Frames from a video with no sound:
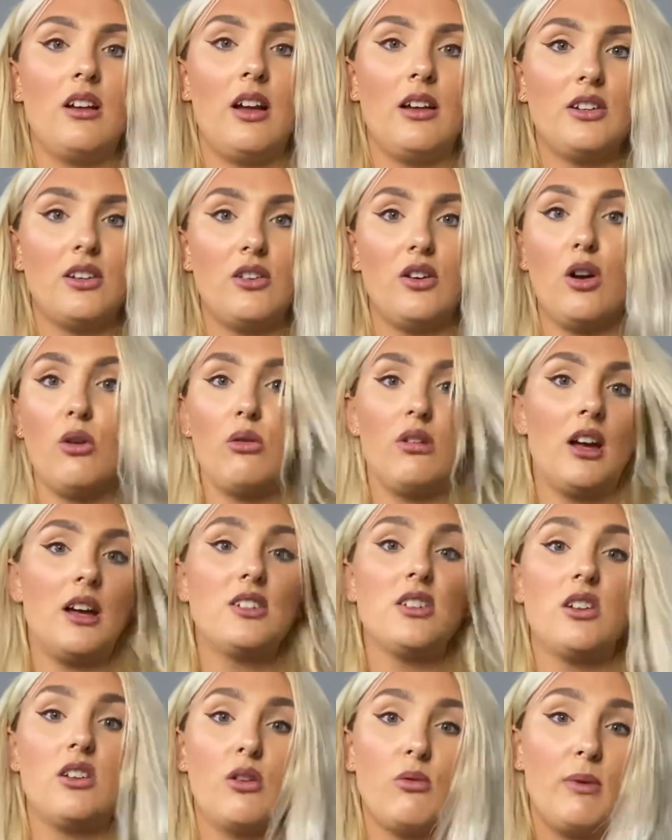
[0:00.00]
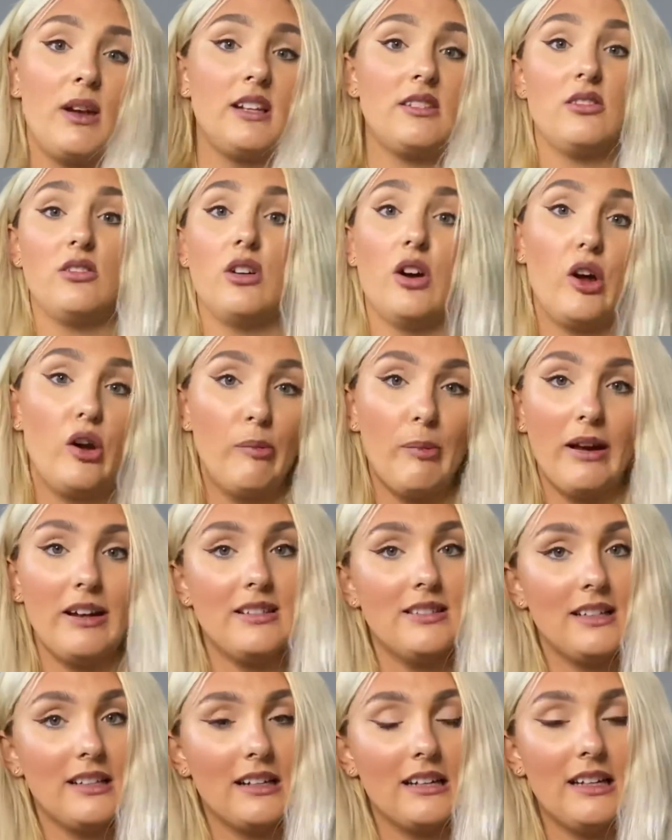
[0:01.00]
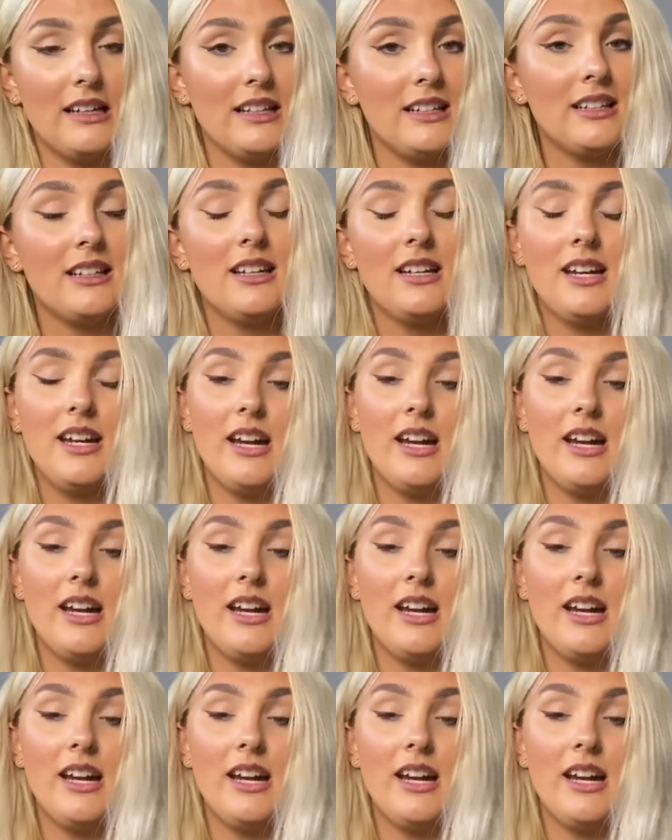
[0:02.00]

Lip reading: I don't know where to go basically.